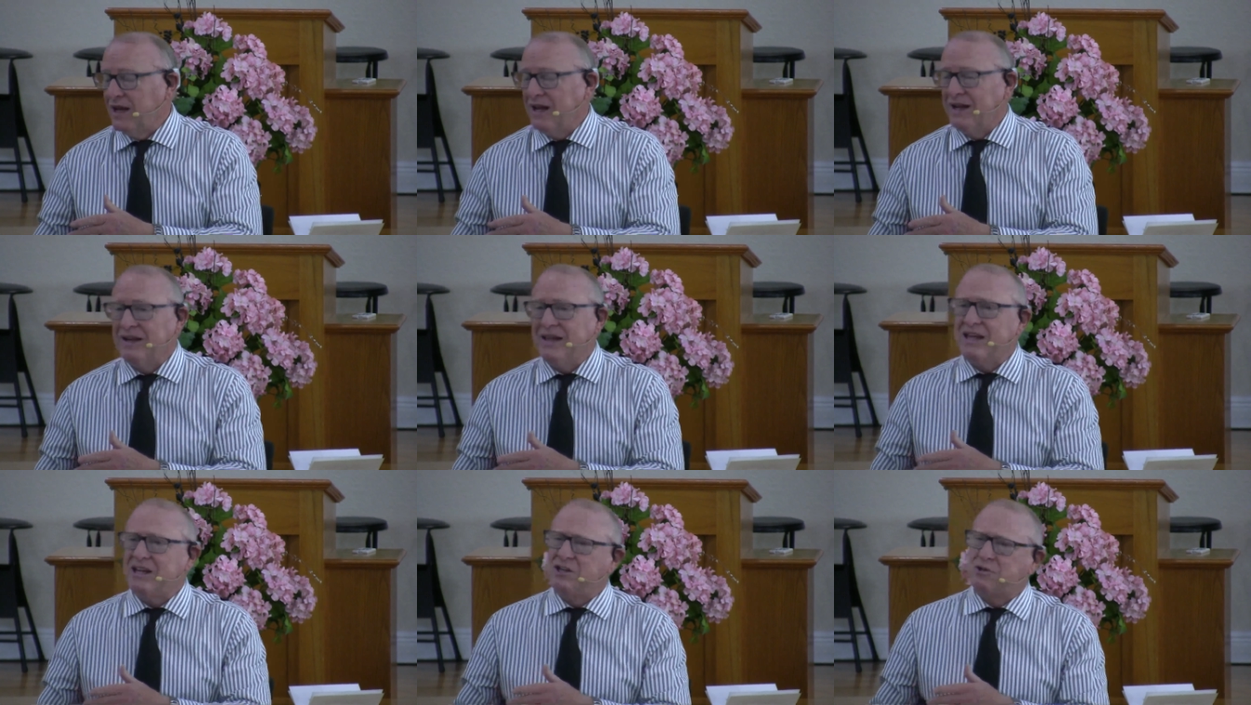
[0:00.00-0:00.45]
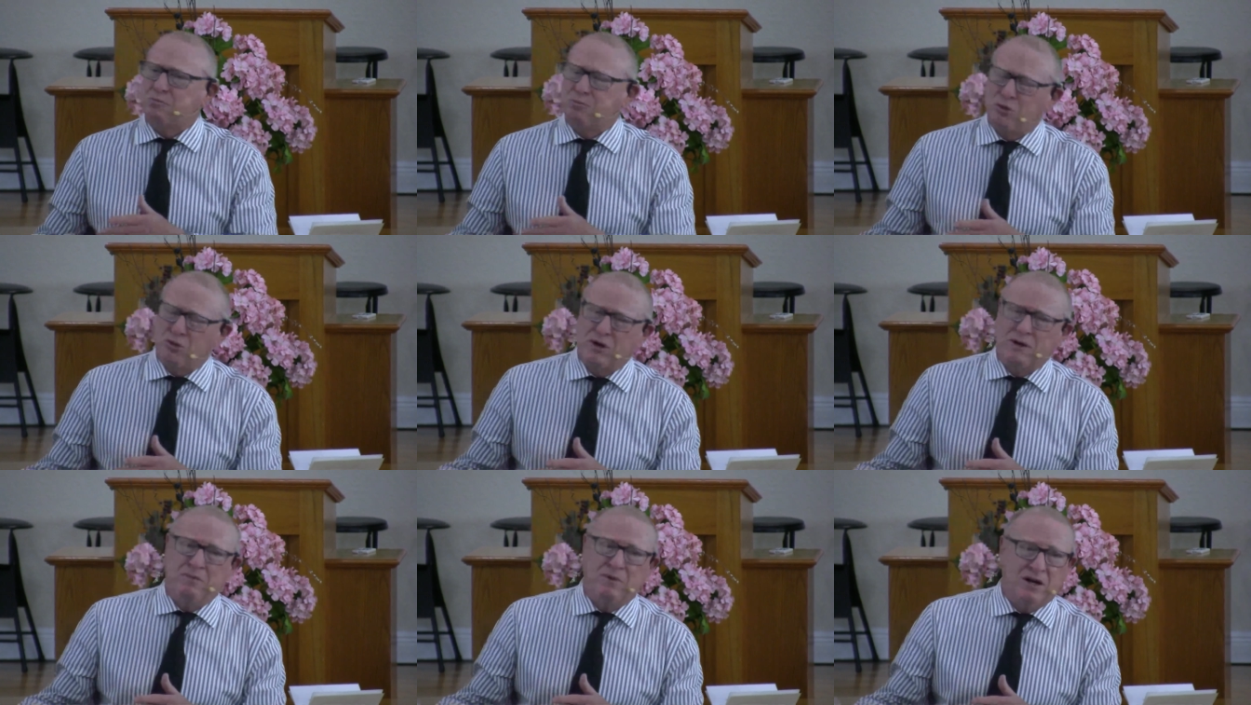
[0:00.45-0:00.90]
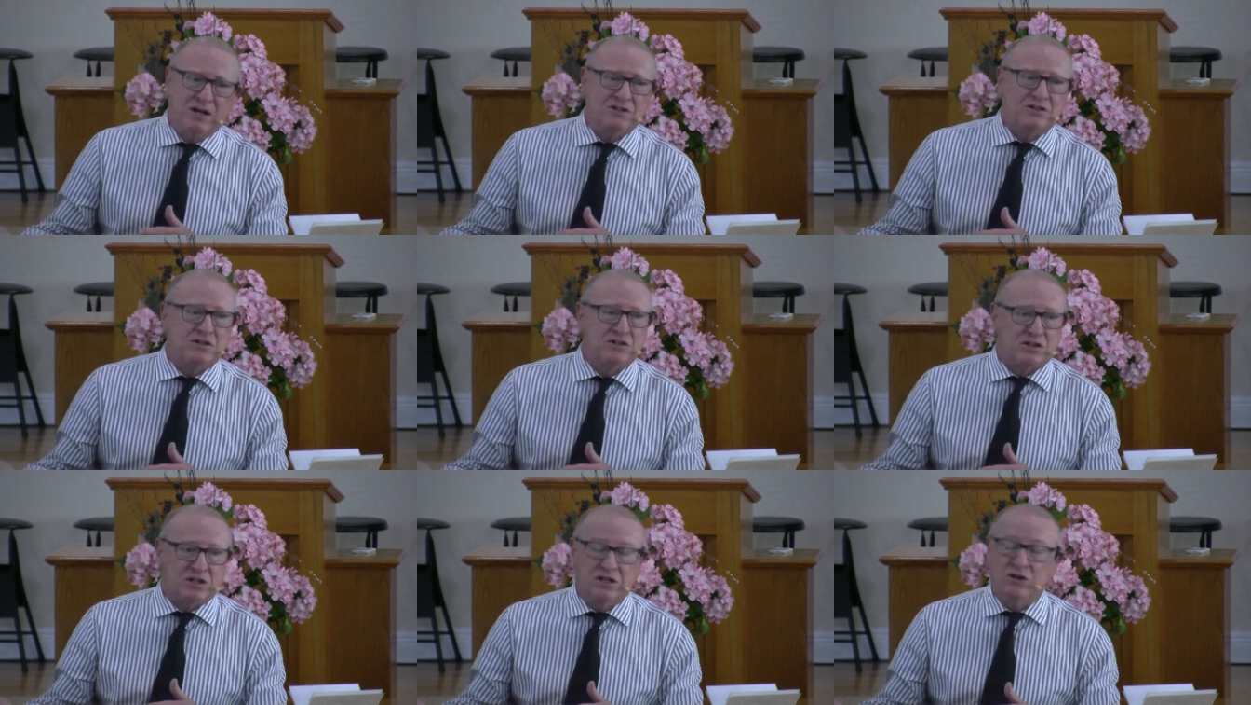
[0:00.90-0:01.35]
And that is pretty
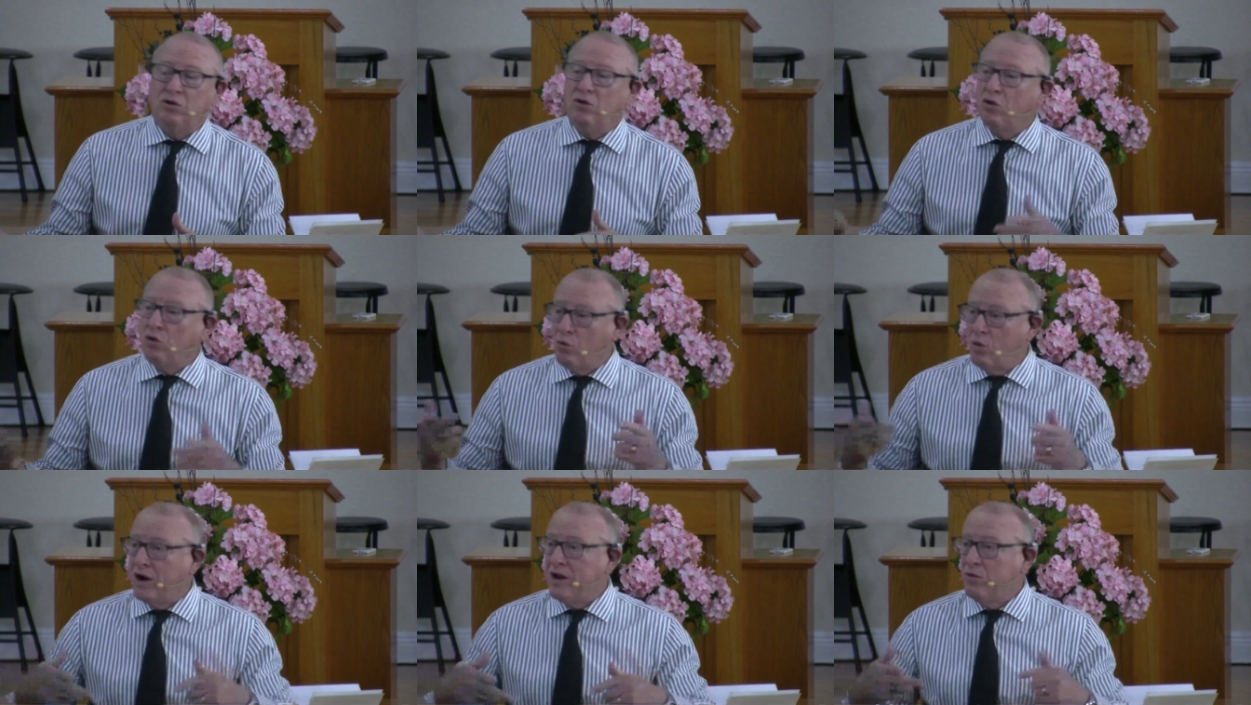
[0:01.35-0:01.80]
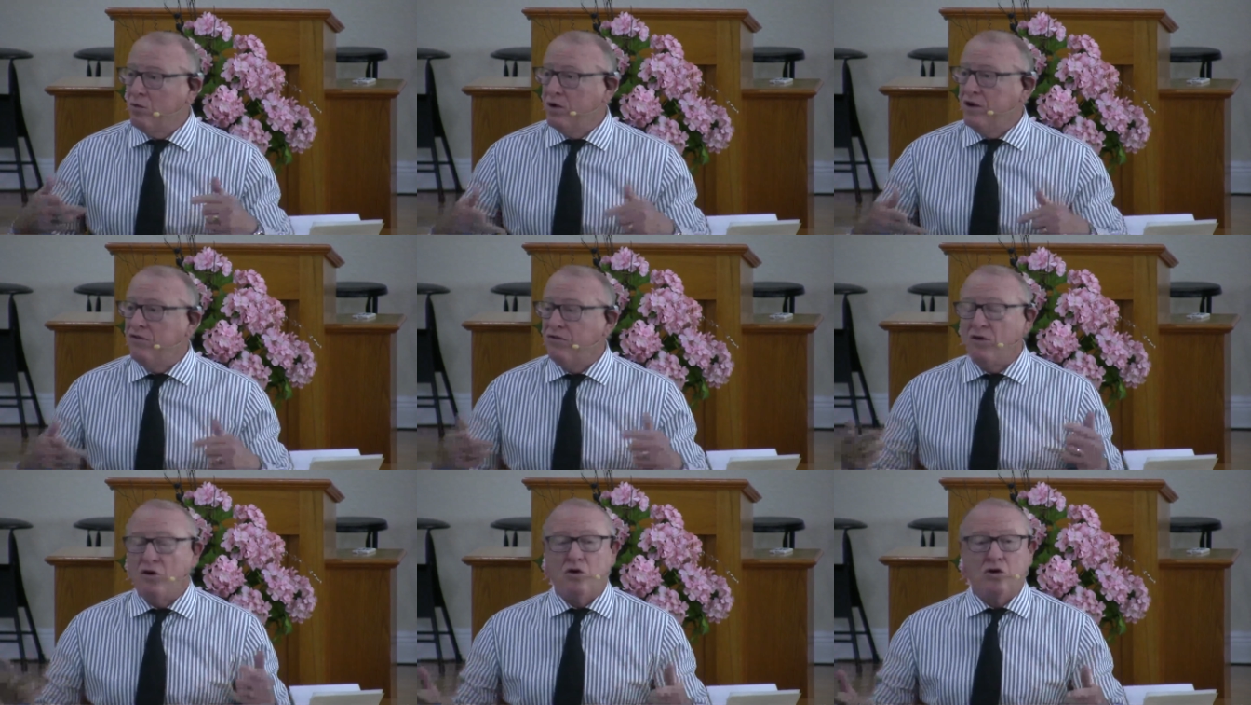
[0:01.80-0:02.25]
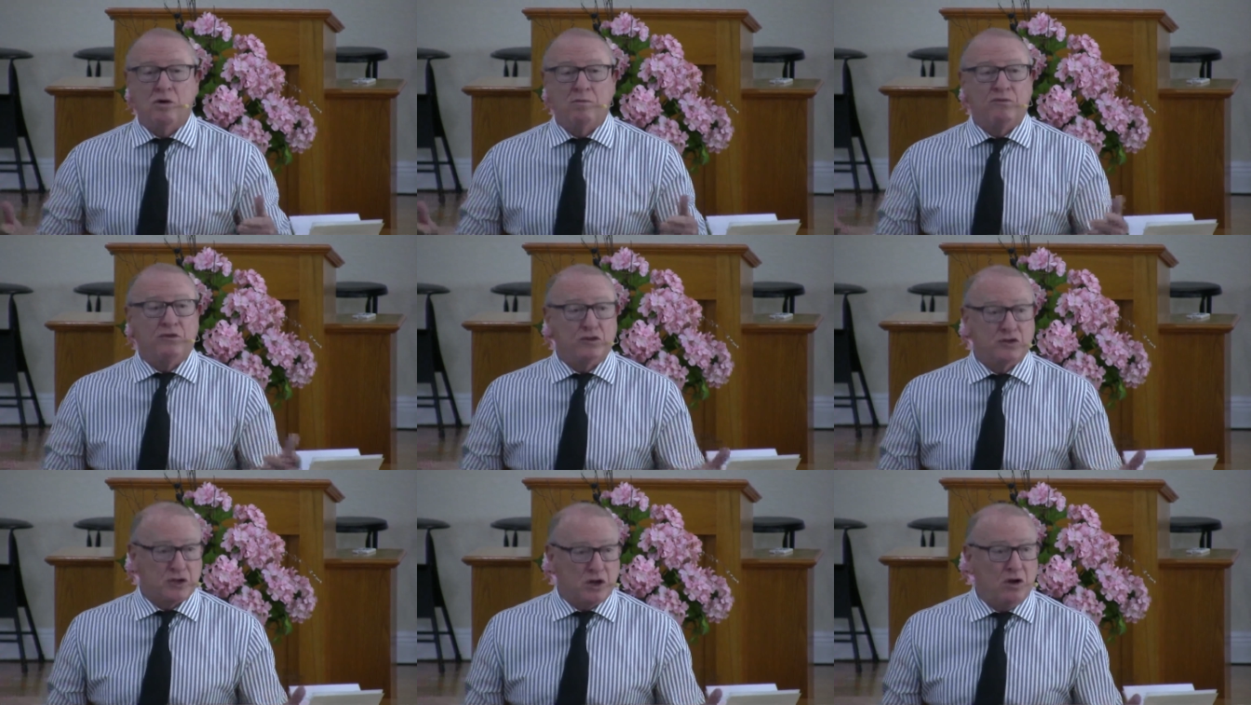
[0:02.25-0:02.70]
much still the way we farm
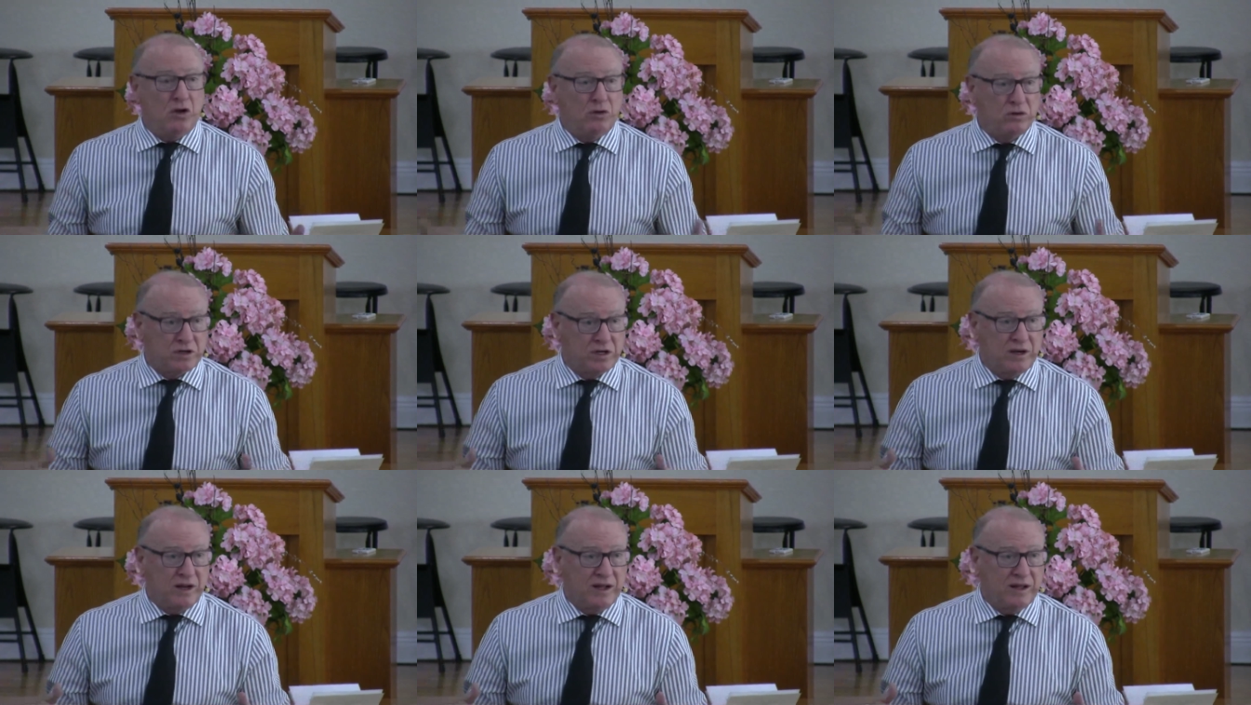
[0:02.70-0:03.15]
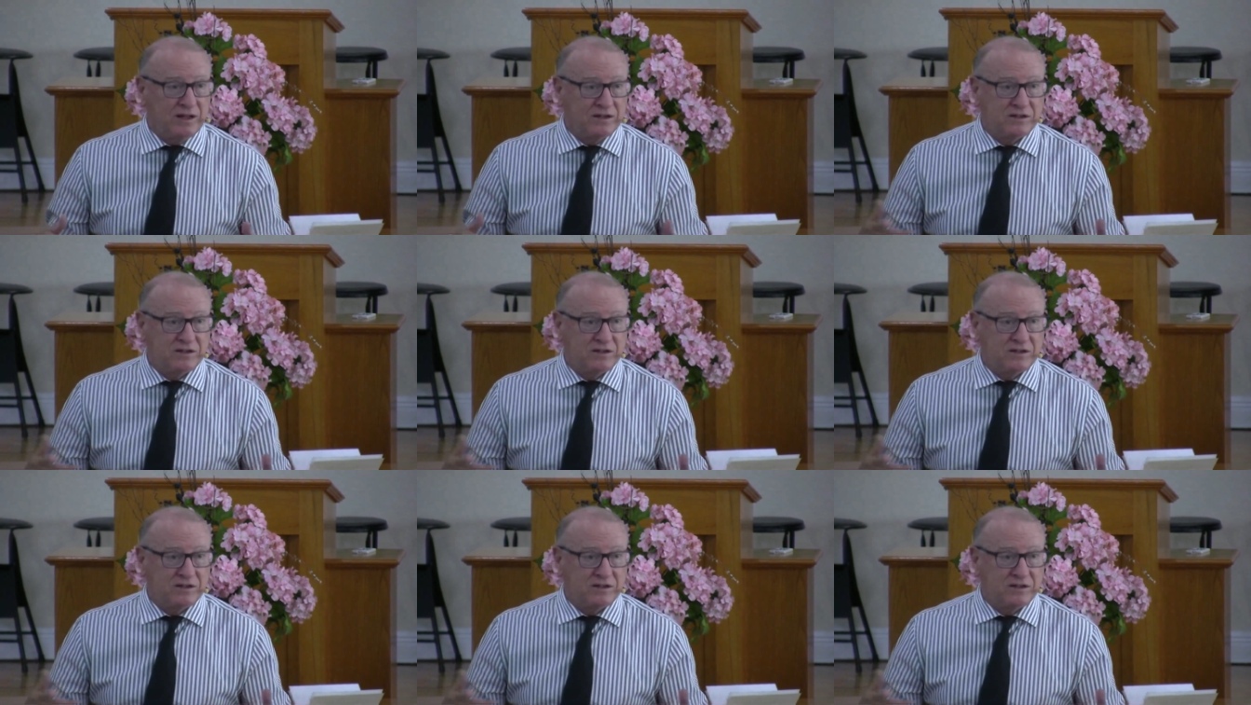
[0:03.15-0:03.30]
for salt today.